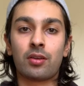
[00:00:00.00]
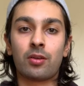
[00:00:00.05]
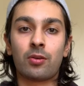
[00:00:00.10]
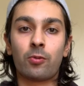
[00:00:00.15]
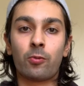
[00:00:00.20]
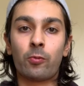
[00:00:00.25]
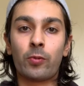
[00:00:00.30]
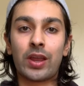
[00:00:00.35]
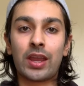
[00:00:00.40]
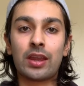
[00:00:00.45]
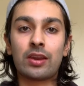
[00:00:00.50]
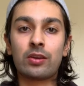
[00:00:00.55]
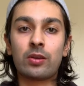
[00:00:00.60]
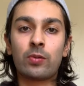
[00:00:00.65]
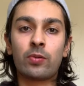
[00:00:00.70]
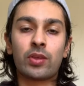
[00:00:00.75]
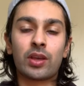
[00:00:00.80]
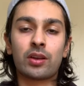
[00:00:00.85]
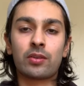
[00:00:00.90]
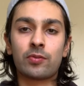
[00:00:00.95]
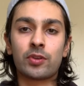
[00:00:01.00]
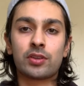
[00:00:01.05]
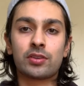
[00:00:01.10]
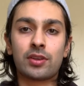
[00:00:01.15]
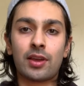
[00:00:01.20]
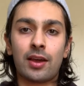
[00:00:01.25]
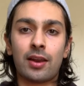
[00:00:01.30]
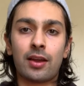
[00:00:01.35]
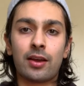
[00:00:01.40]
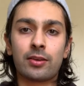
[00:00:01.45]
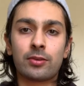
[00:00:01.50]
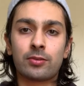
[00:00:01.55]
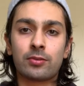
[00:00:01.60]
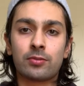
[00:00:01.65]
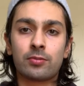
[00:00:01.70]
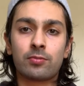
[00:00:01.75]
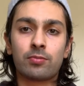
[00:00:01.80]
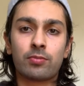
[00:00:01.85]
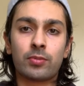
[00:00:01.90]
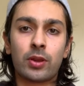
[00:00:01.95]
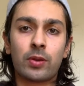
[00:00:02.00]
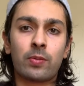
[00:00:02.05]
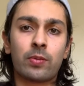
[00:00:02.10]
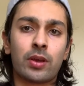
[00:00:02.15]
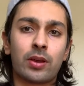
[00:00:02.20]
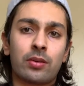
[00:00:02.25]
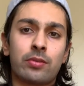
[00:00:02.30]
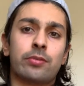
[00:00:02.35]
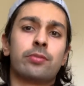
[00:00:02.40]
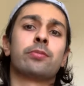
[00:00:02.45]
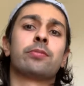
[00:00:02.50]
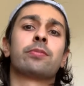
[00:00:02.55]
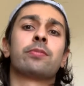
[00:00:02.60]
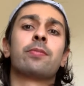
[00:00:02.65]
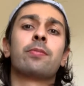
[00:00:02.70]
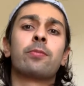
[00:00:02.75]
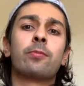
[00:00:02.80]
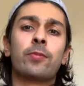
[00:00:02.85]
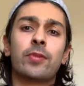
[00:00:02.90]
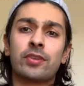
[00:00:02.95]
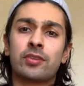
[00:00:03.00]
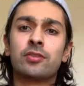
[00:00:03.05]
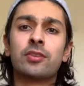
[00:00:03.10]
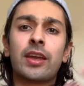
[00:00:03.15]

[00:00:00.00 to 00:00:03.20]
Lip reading: When you think of a seller, you think of this